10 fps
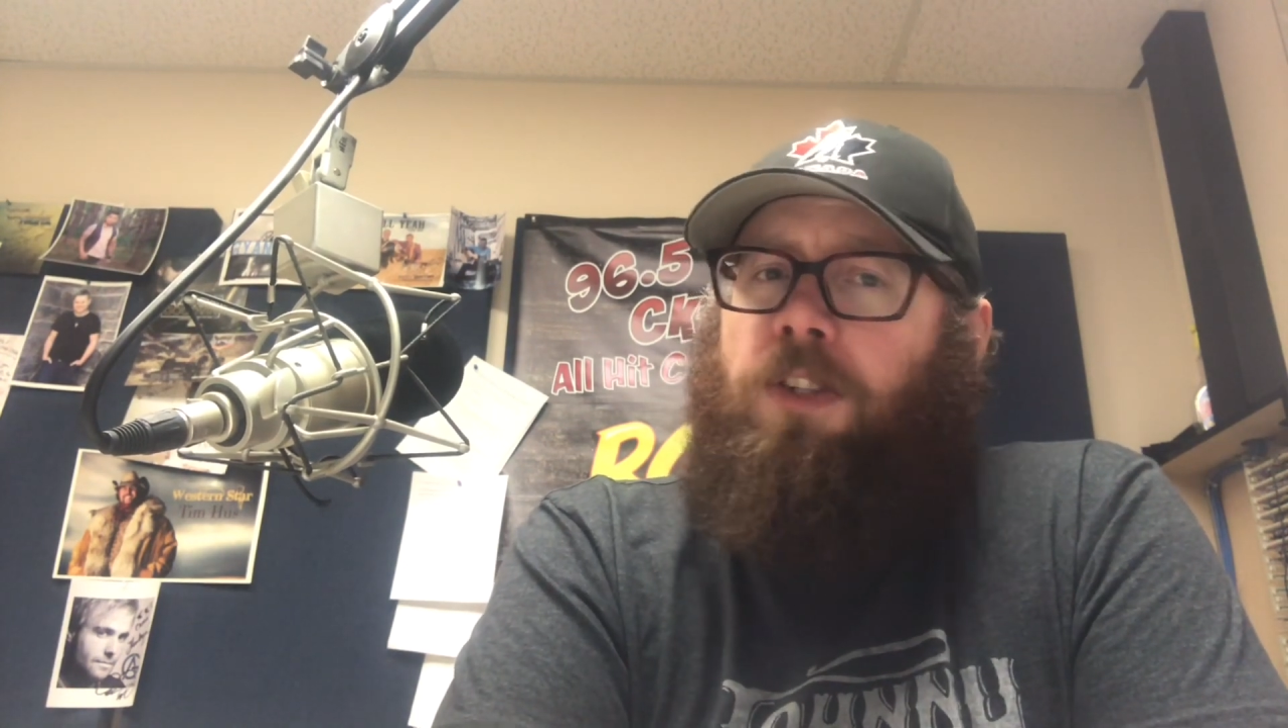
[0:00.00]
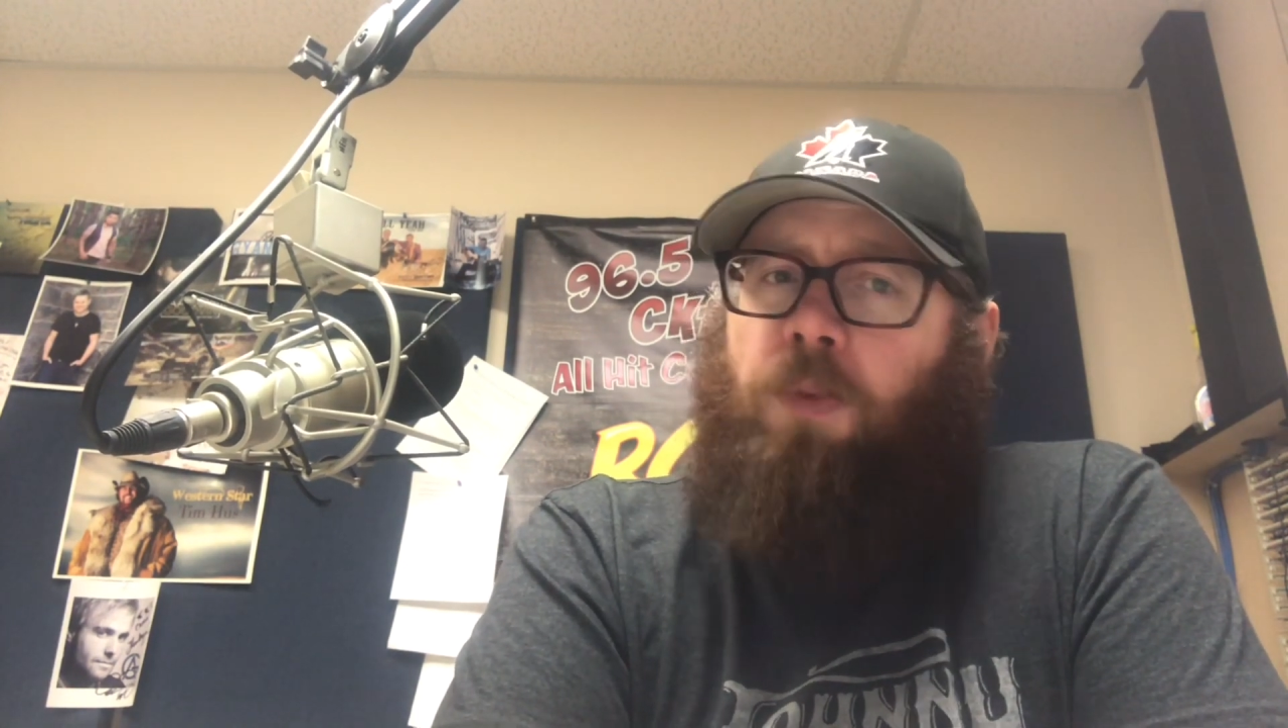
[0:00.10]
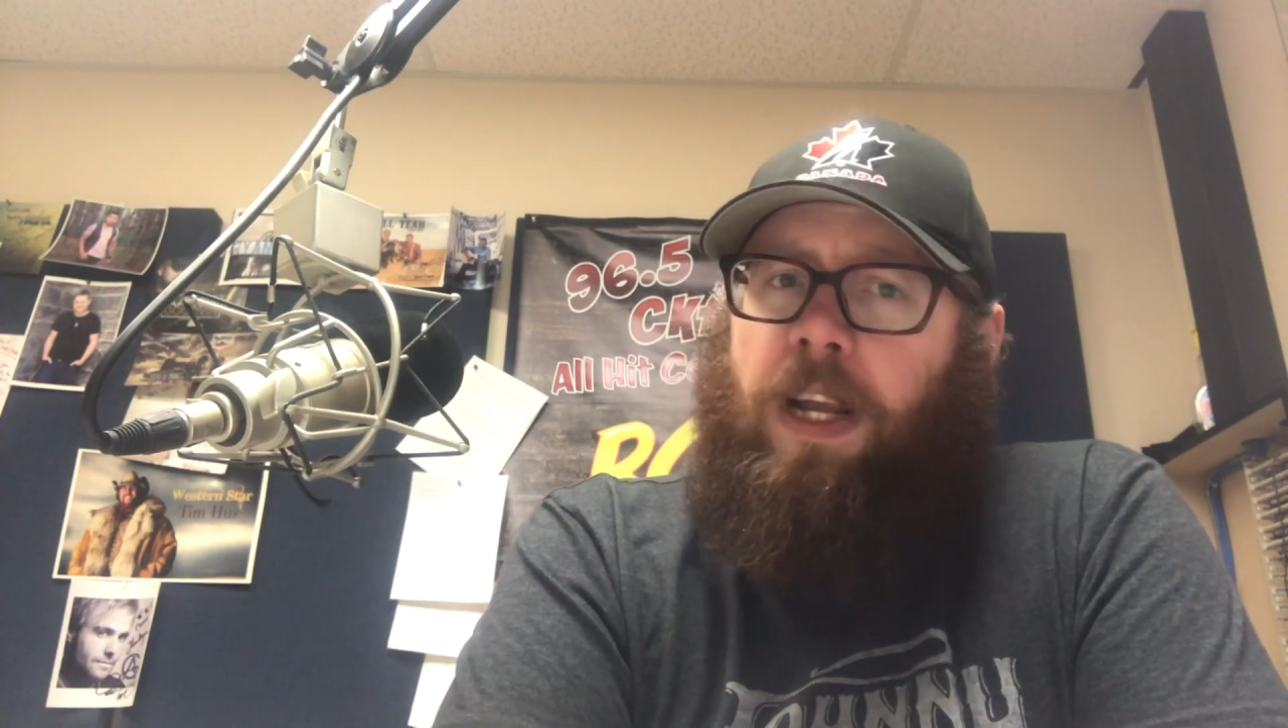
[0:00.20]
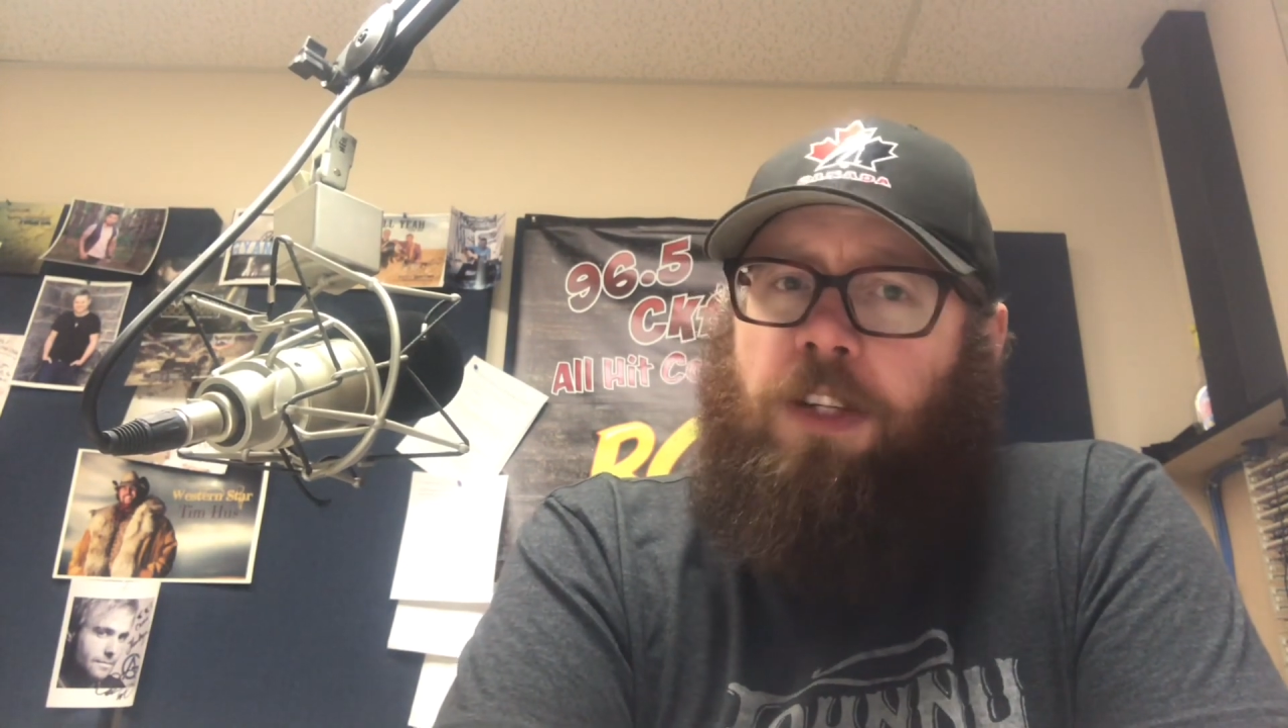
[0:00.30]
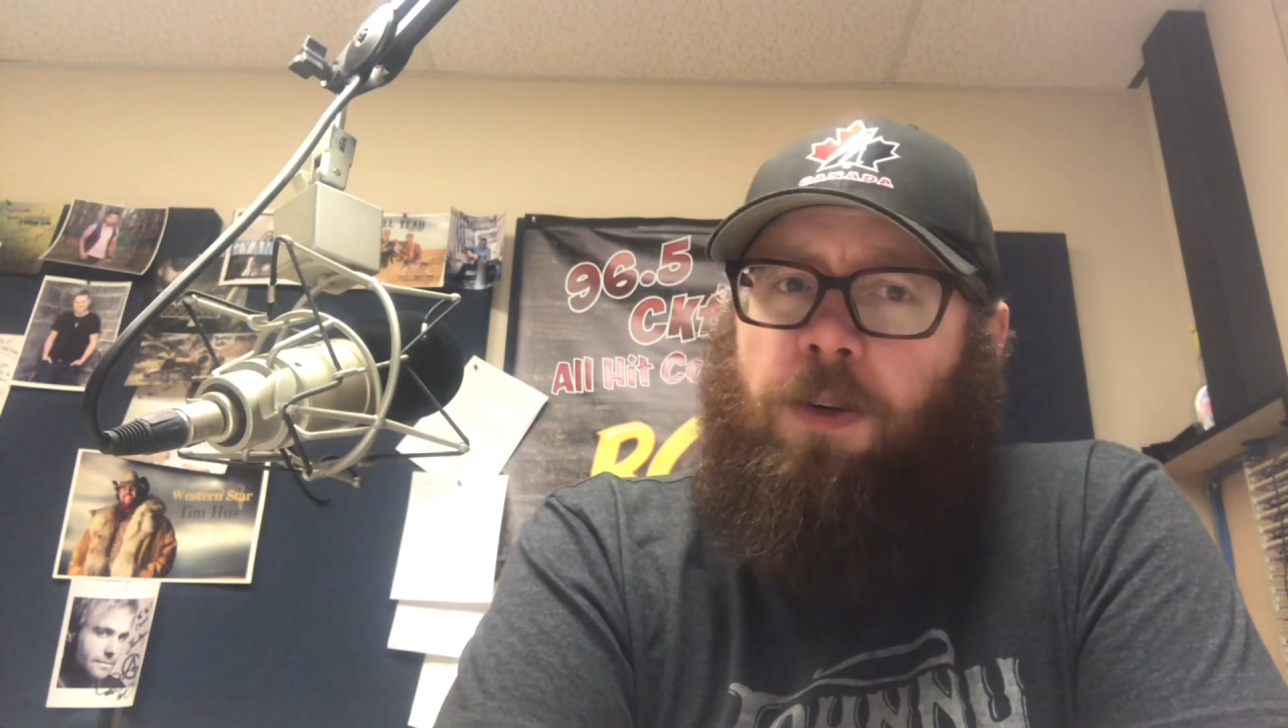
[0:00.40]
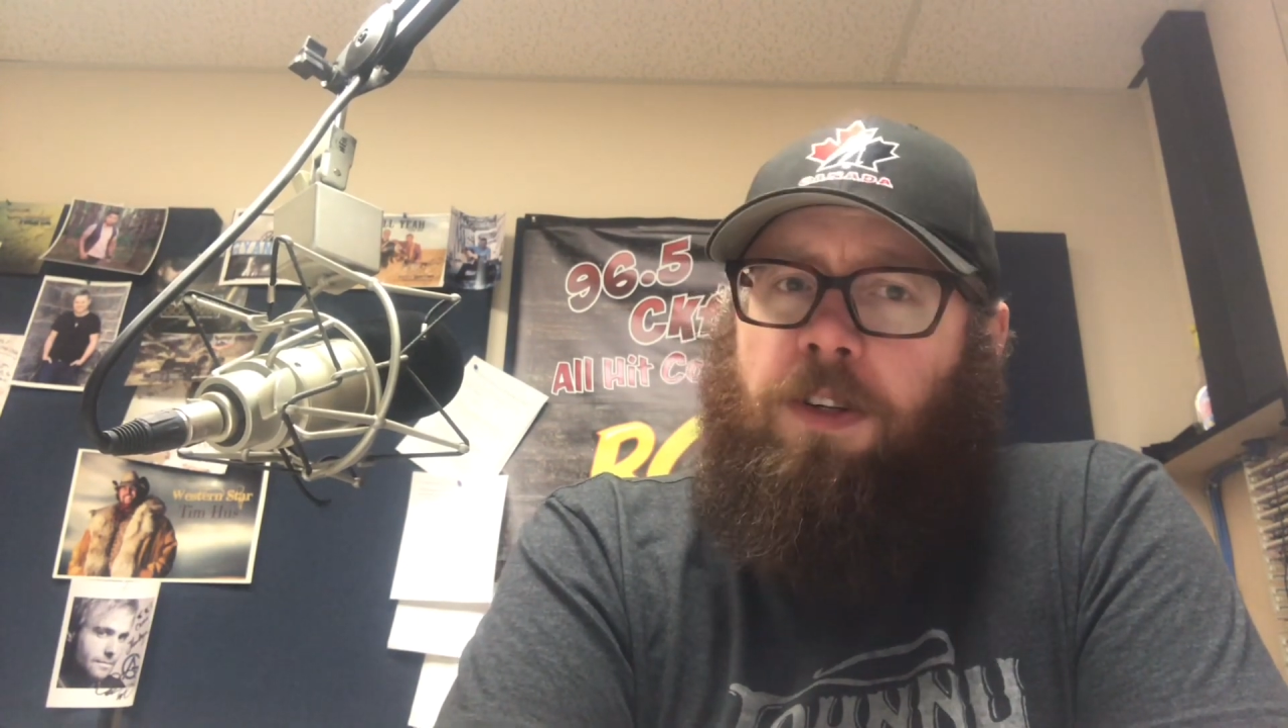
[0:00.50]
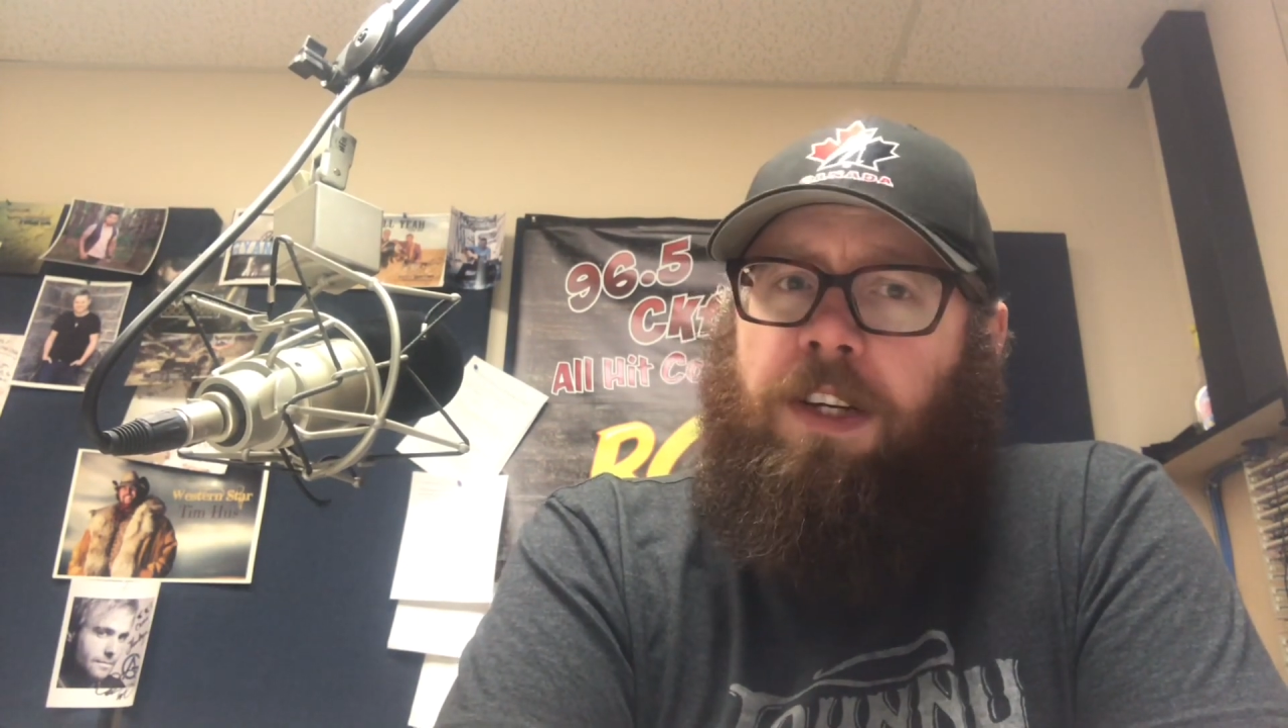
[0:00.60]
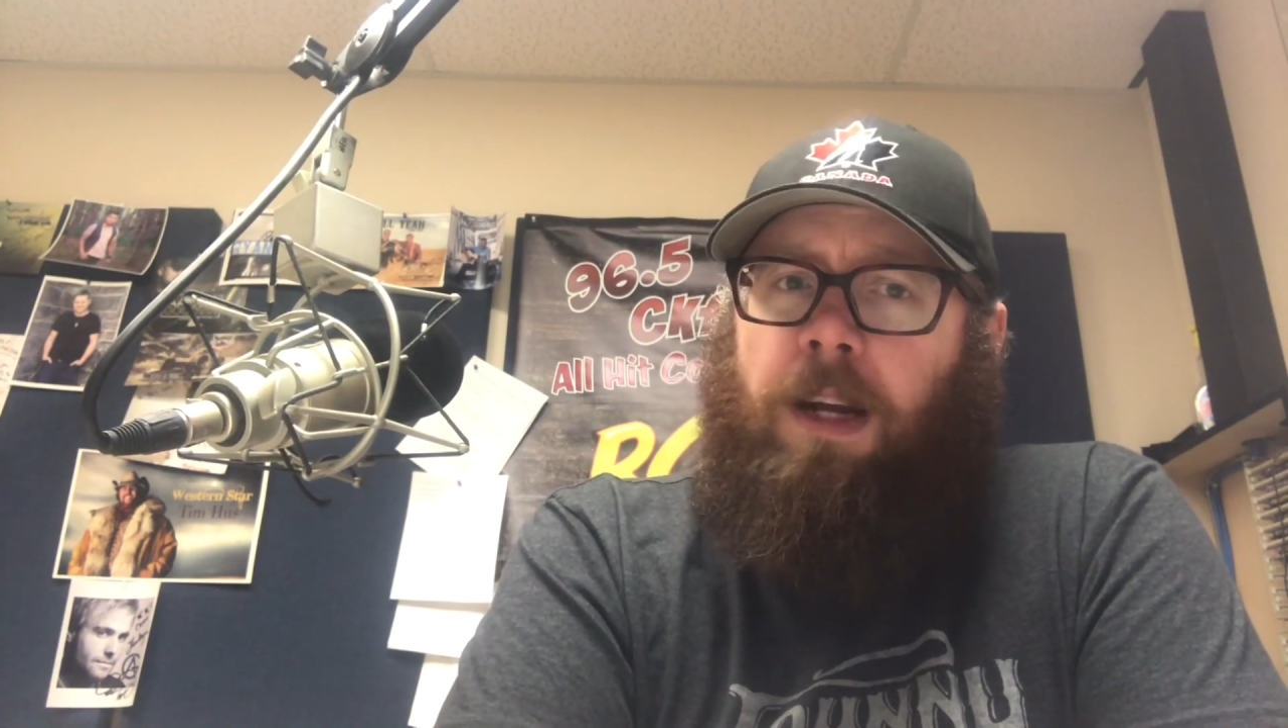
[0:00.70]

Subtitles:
stranger to